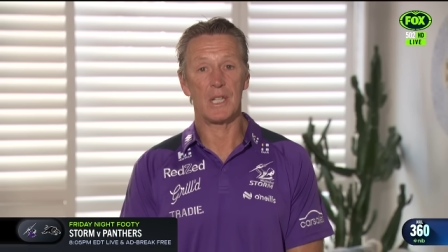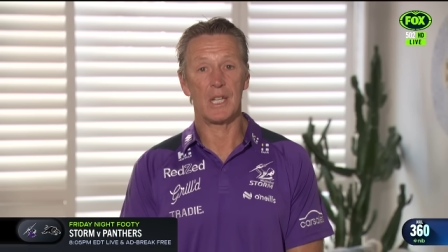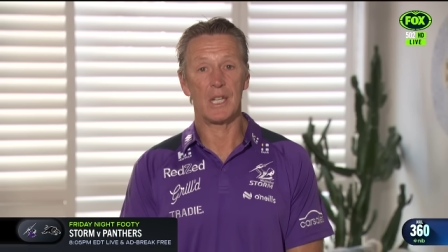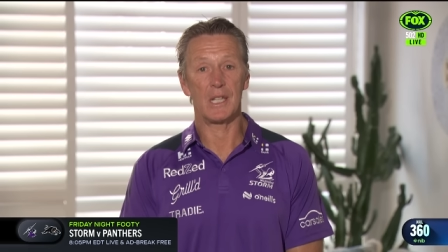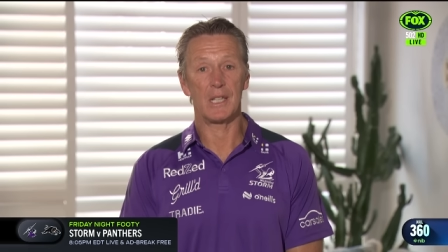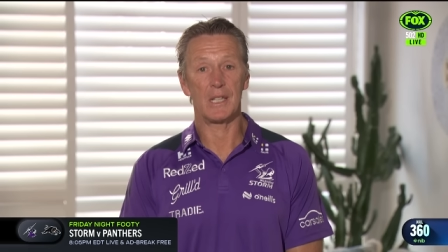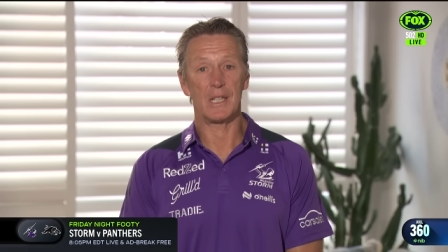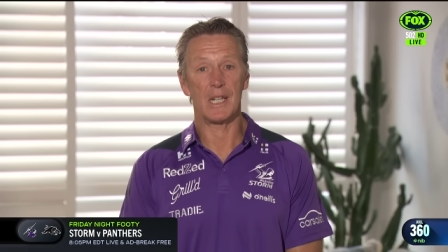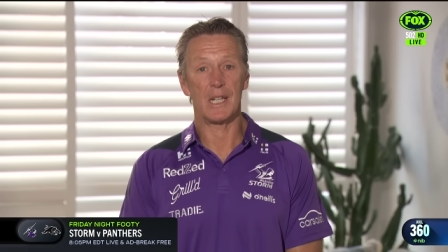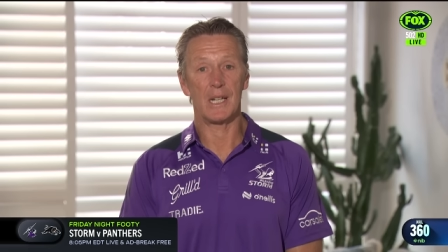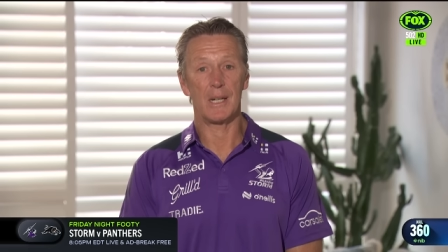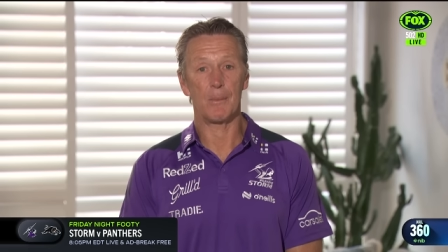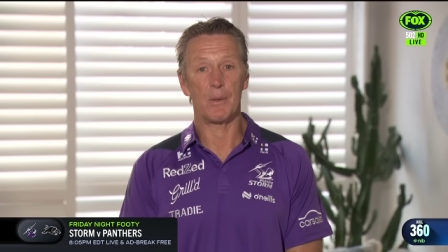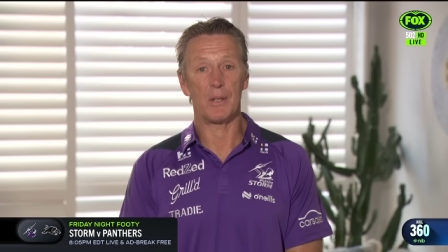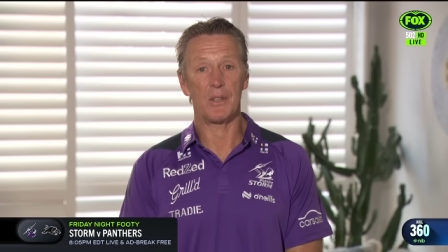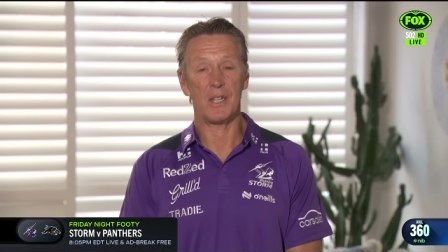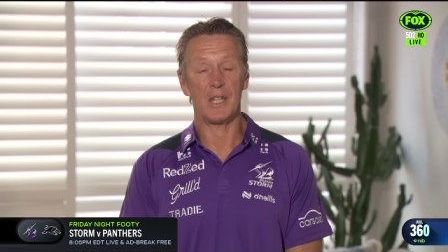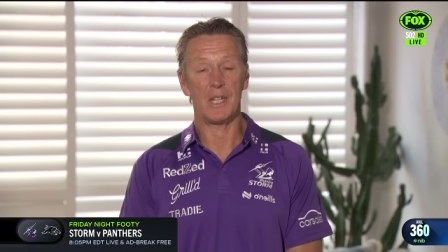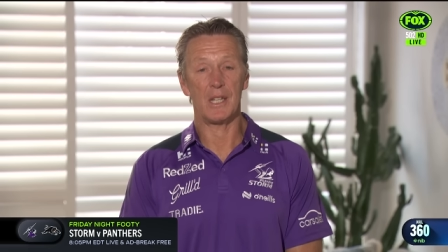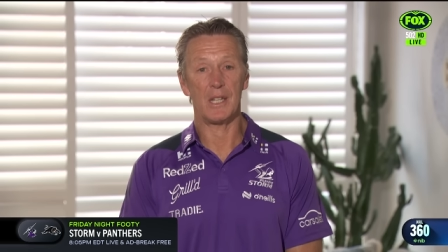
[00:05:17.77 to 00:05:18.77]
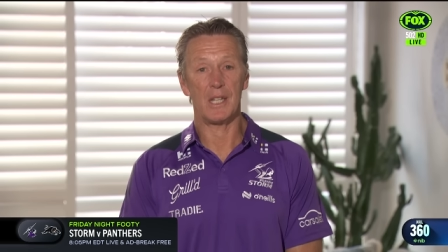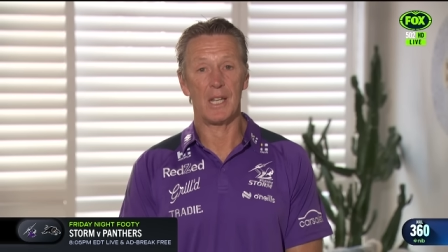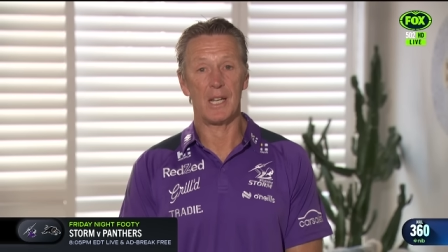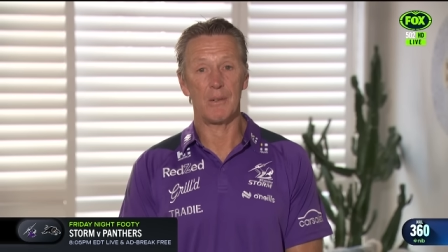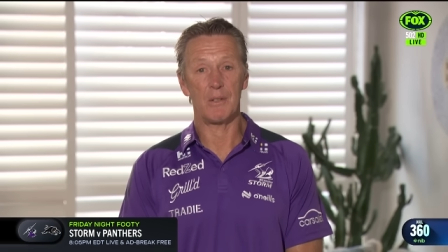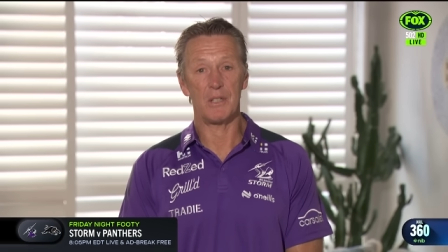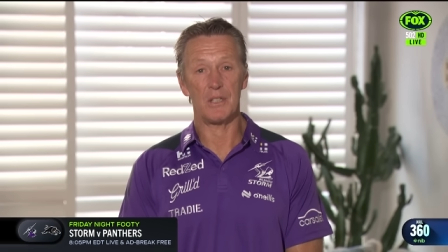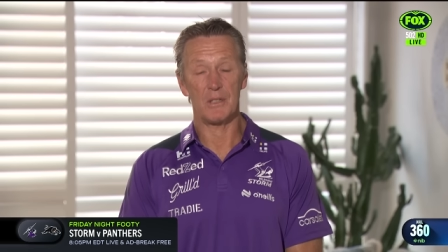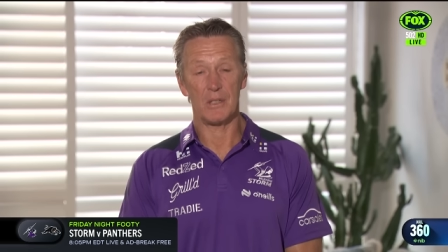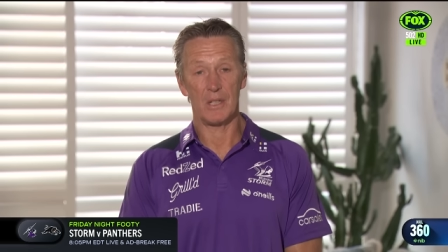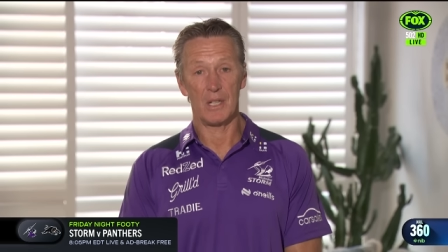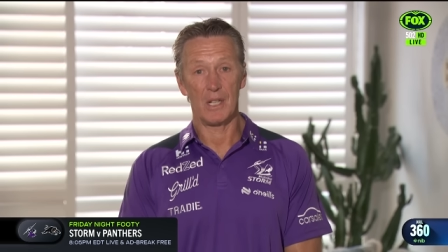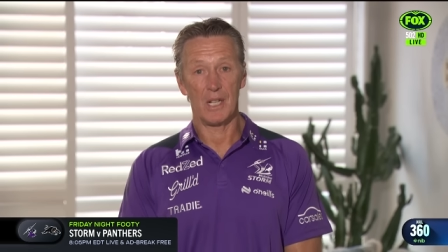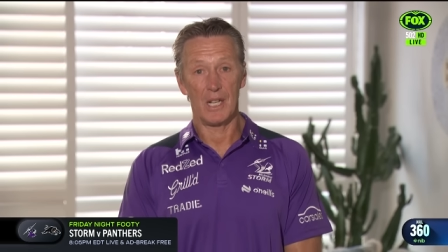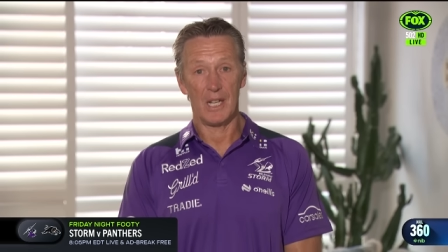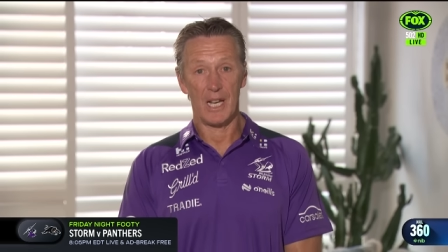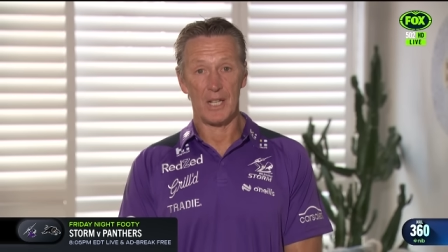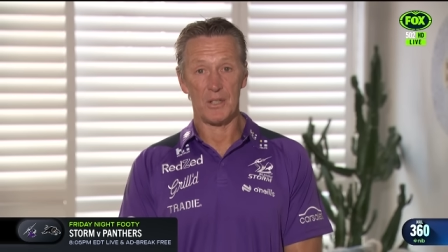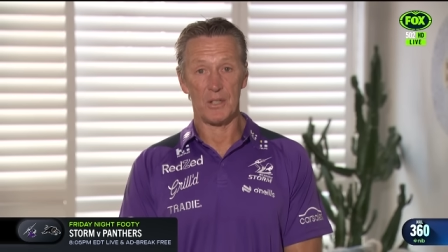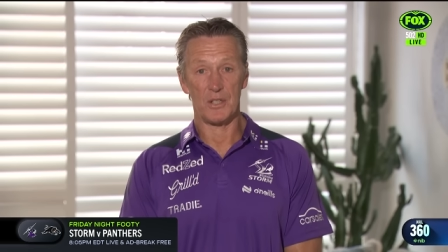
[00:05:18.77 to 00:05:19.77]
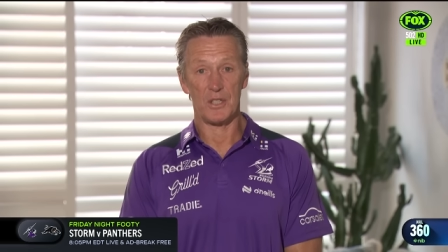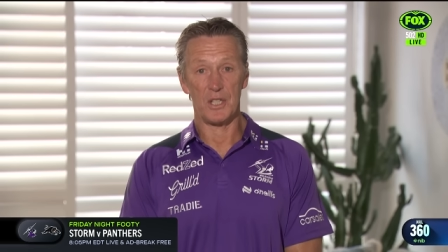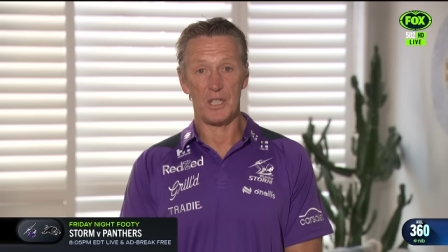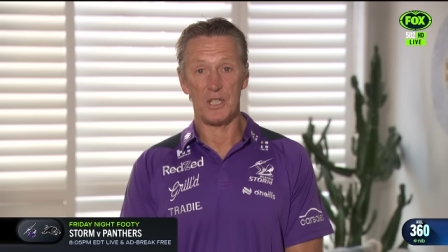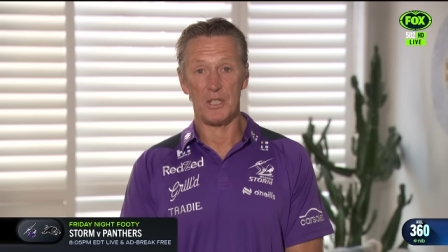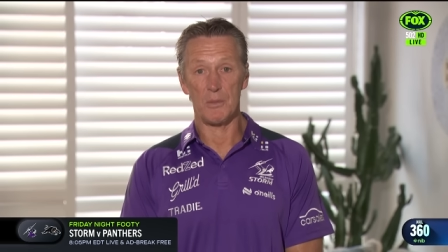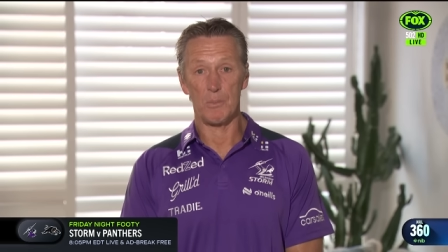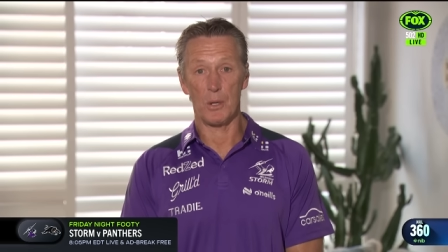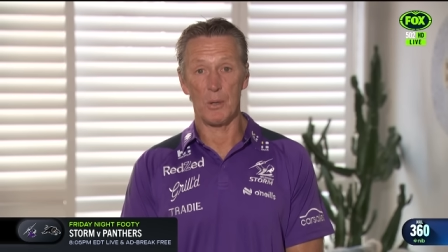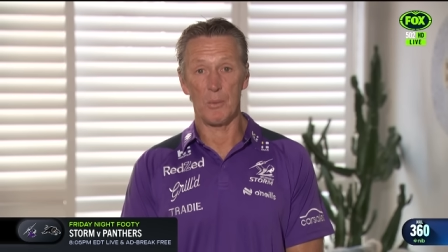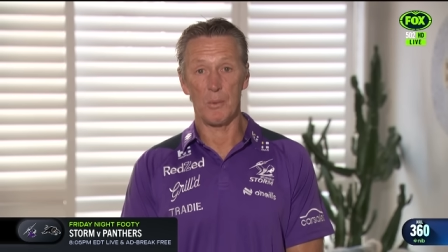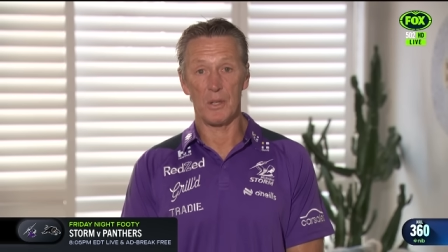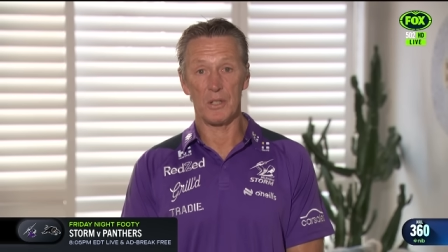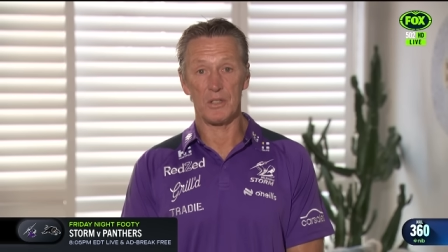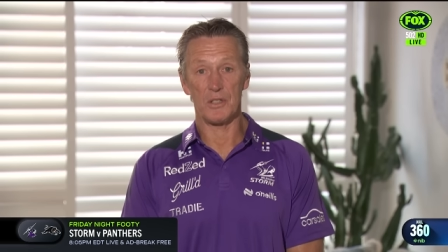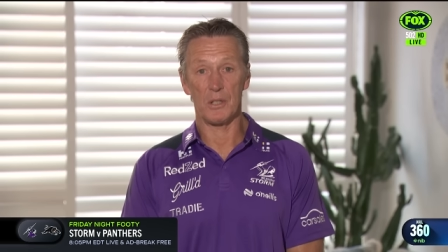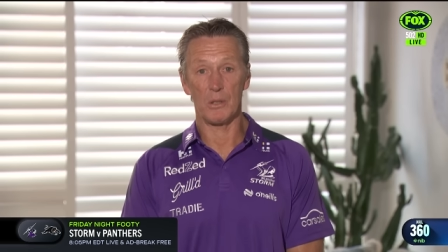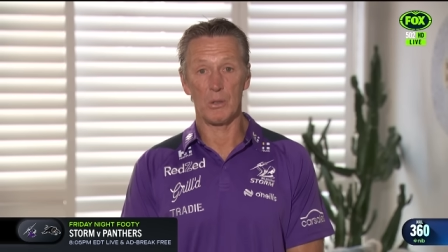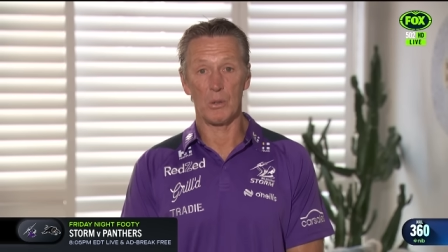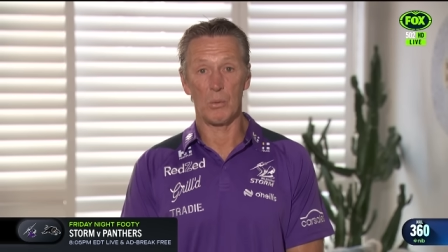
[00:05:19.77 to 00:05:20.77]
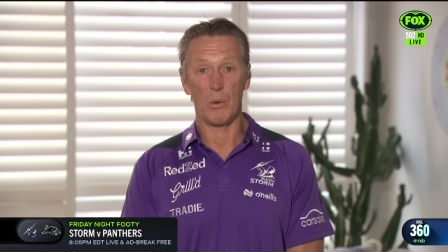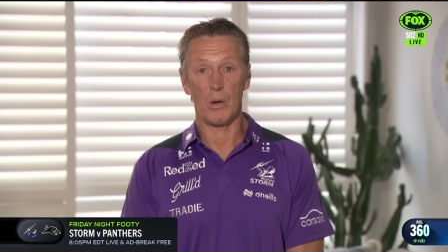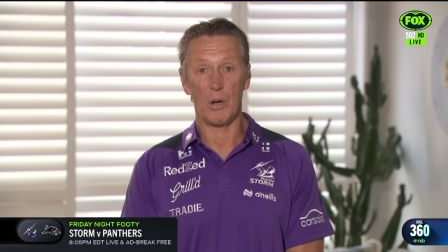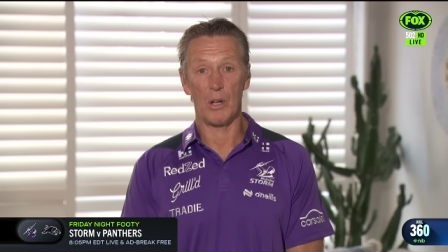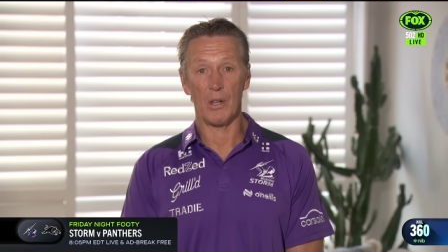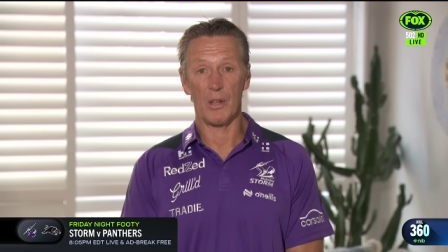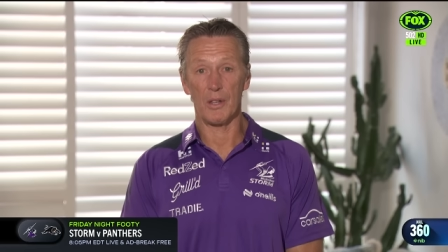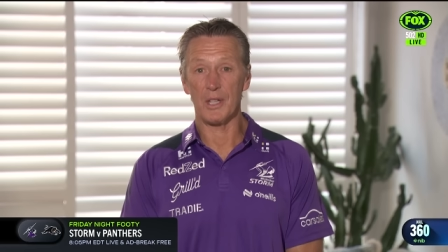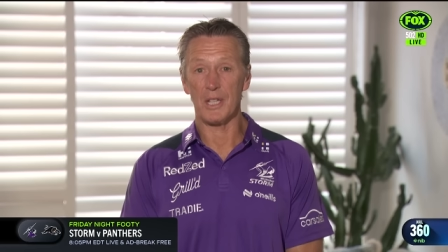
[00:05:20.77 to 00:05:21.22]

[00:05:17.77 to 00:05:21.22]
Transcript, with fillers: And um, I think, you know, he's, as I said, he's been with us a little while.